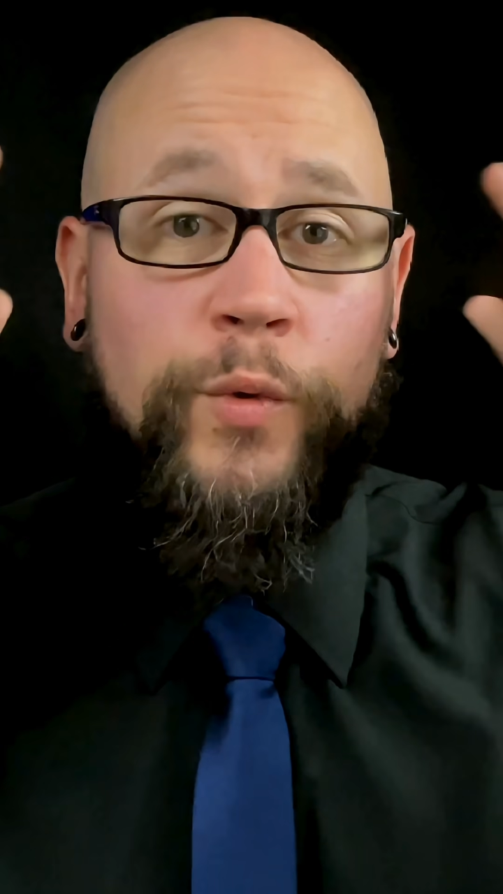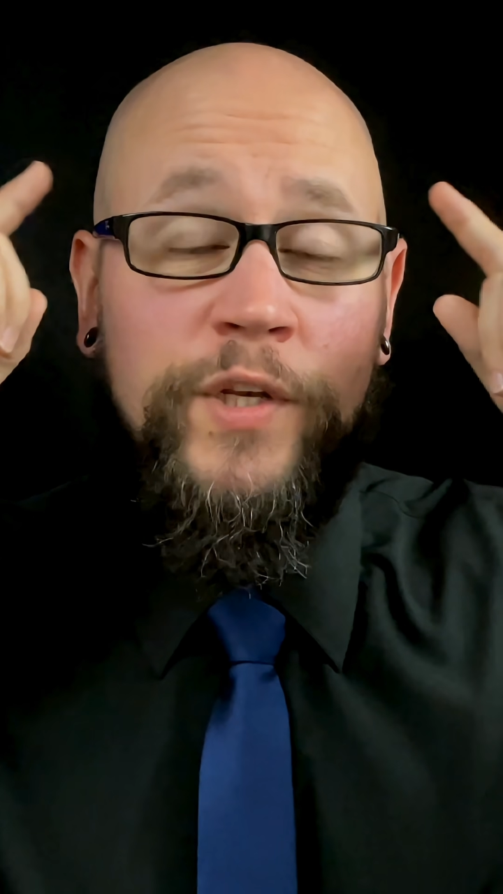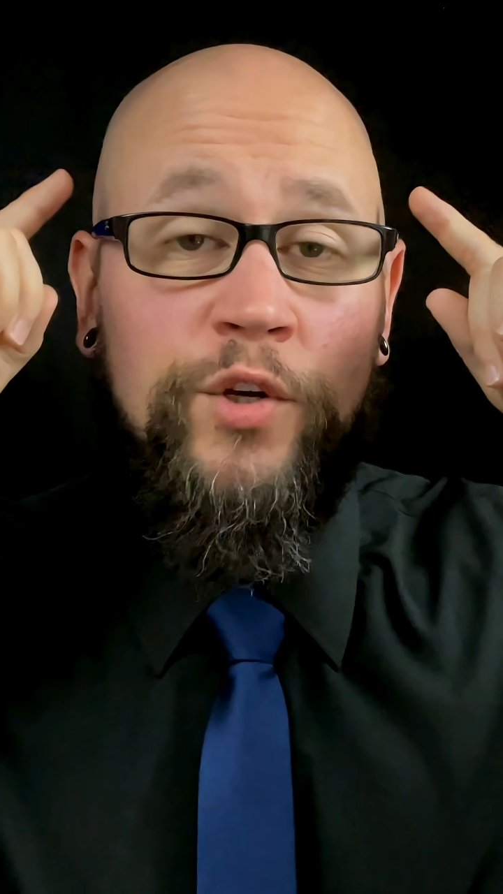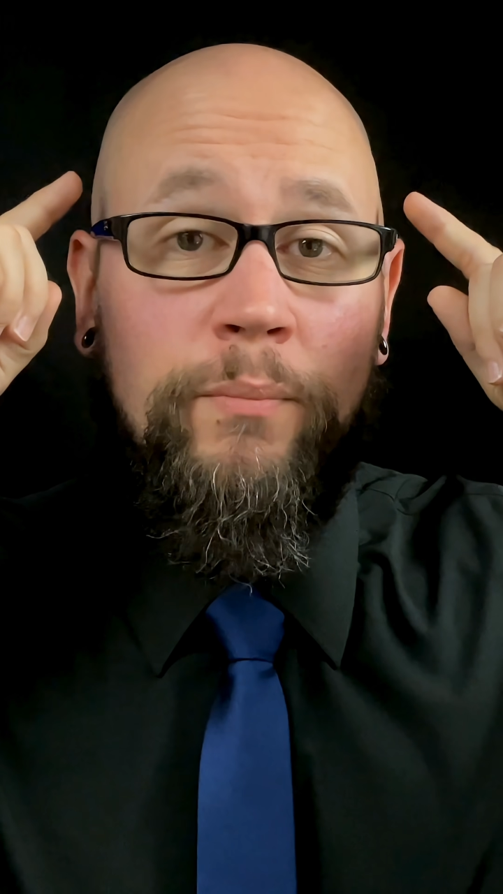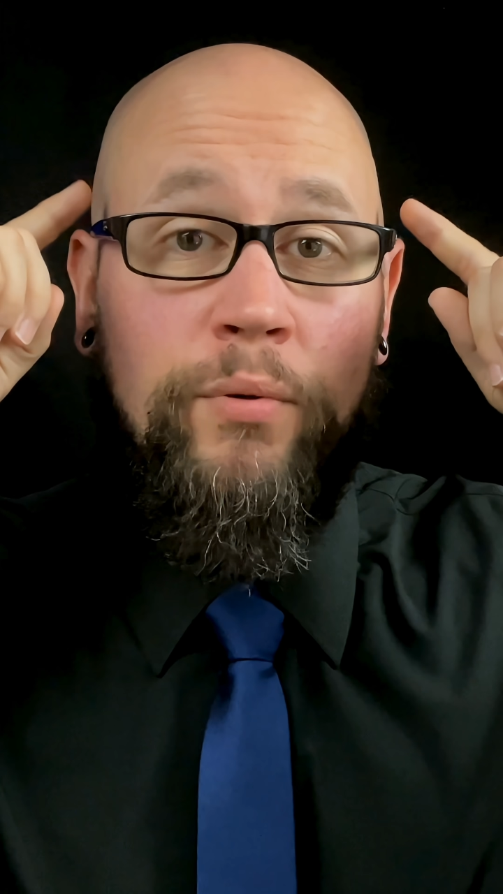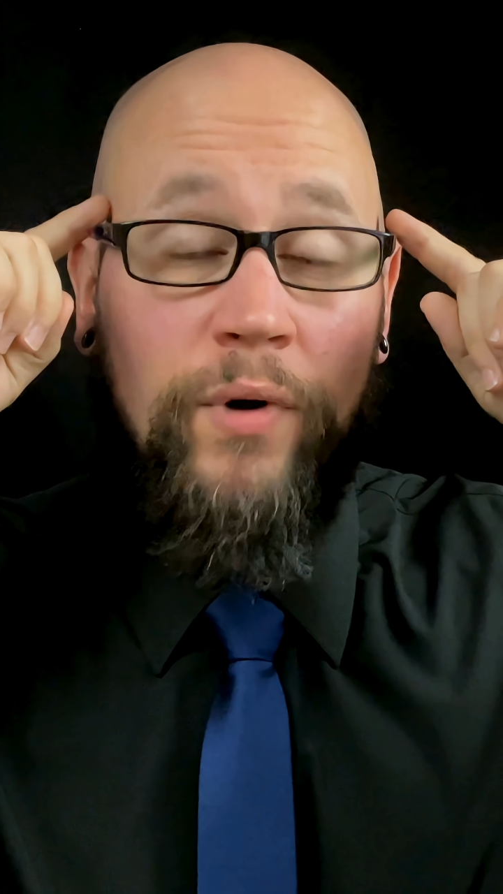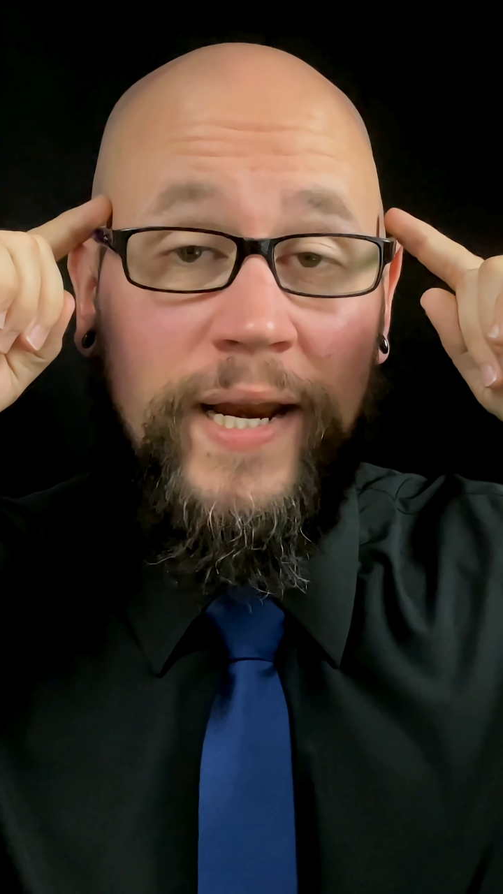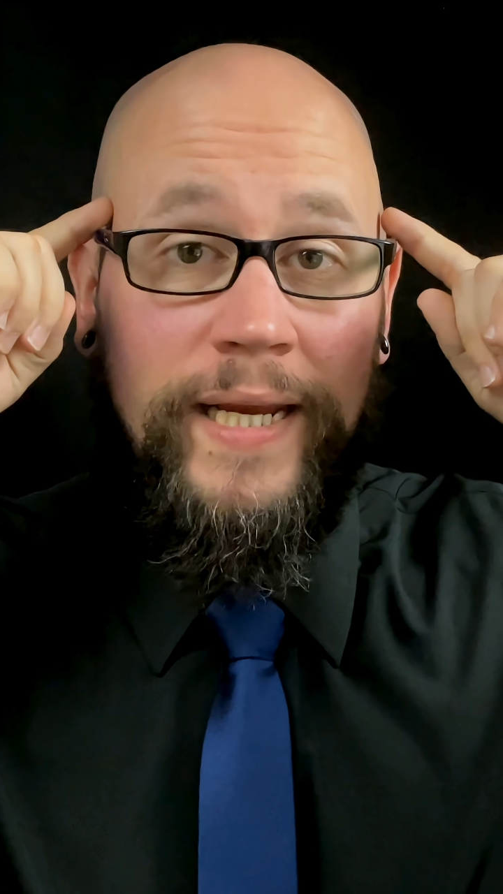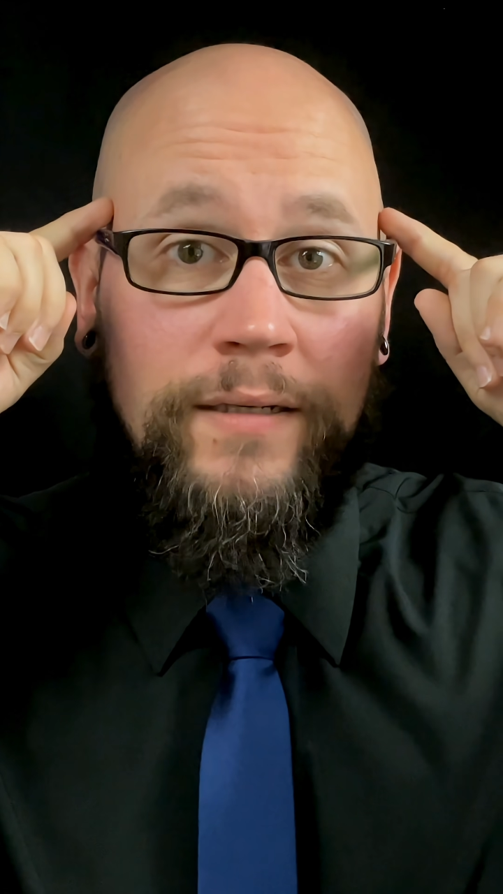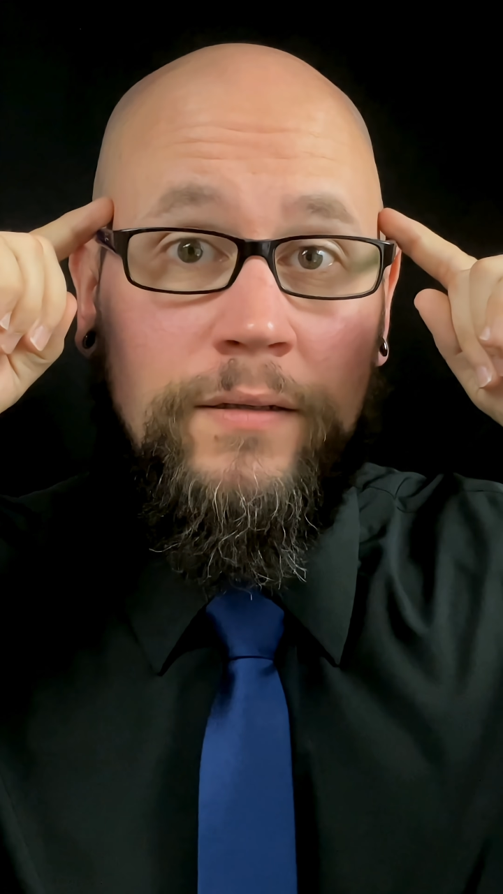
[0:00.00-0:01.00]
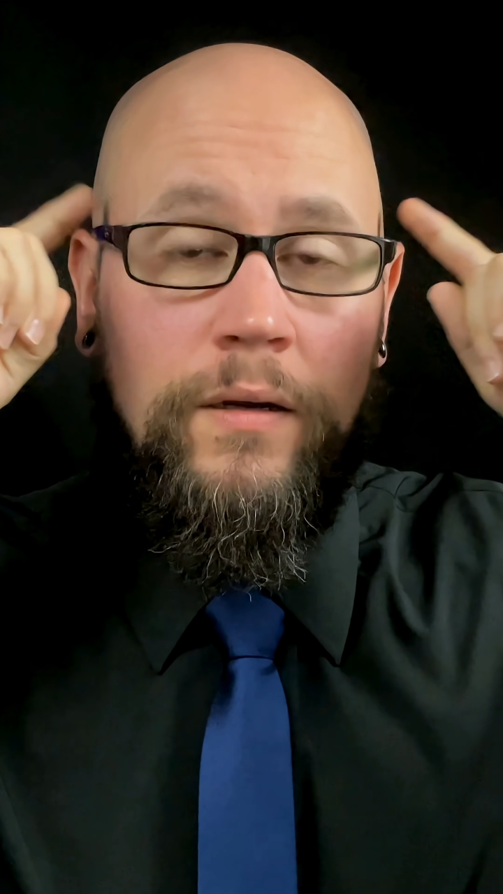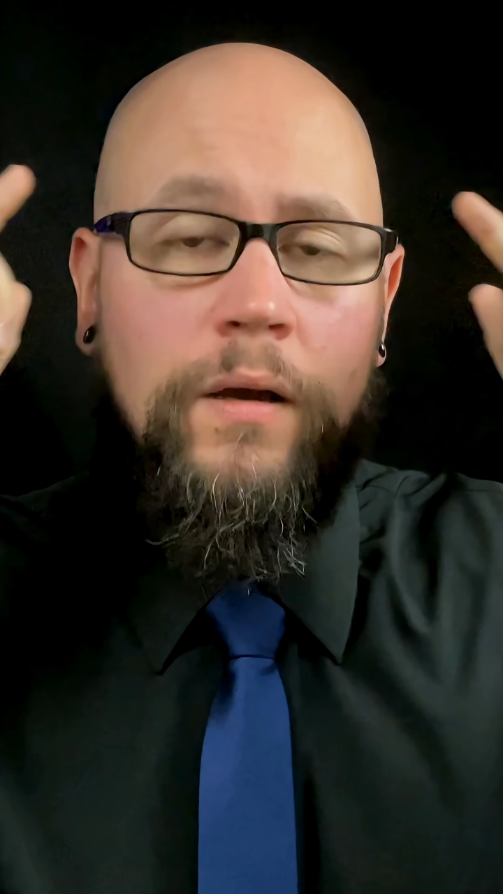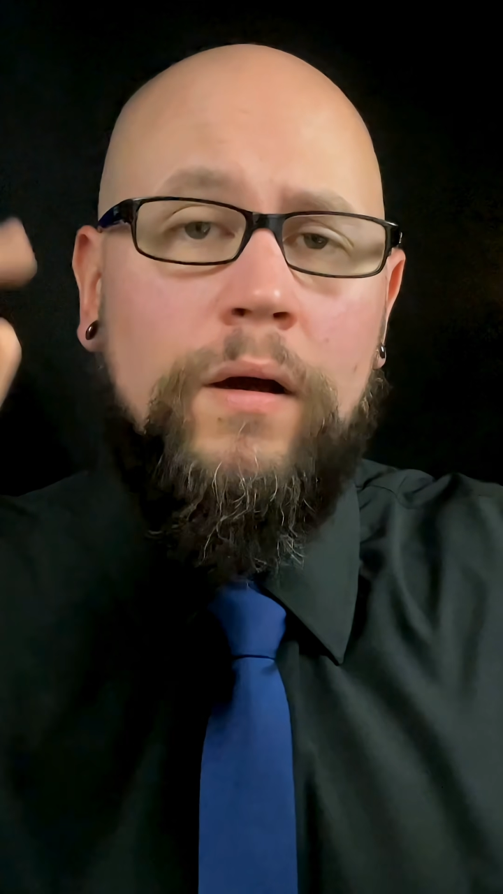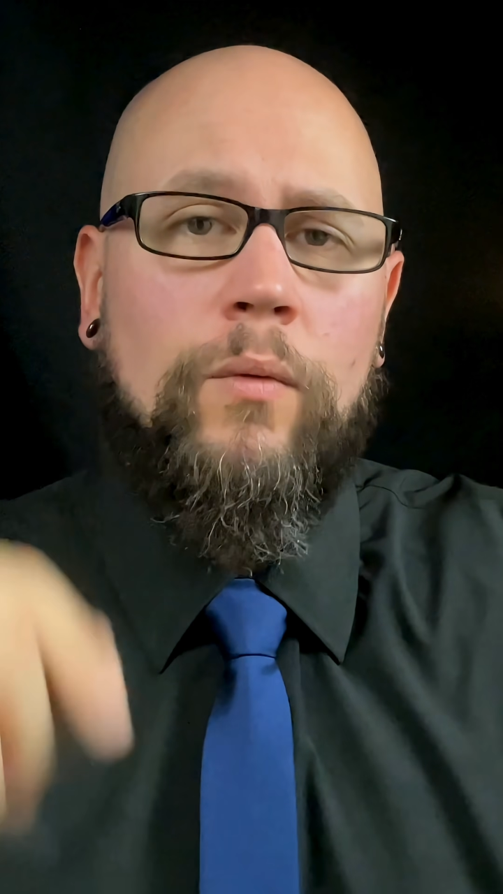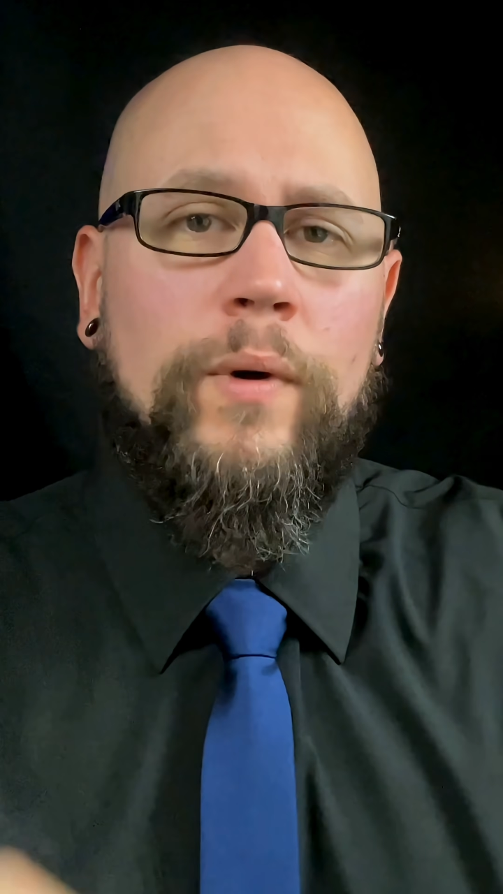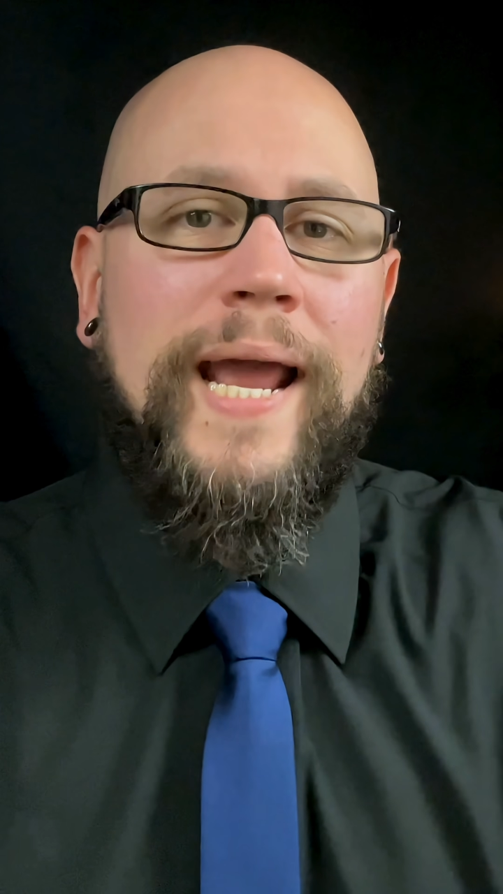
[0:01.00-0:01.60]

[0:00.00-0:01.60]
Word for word: in your brain, what